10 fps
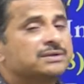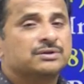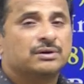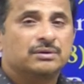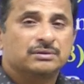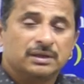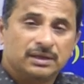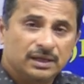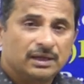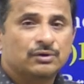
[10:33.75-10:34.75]
So
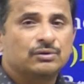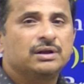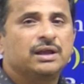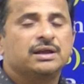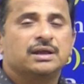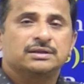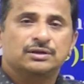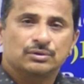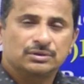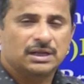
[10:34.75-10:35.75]
here only the
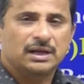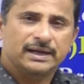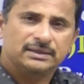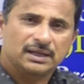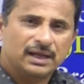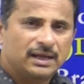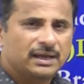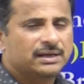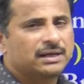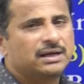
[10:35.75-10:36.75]
total
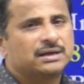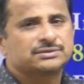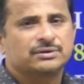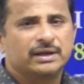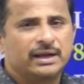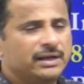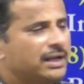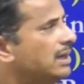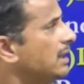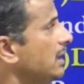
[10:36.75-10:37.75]
entire so India,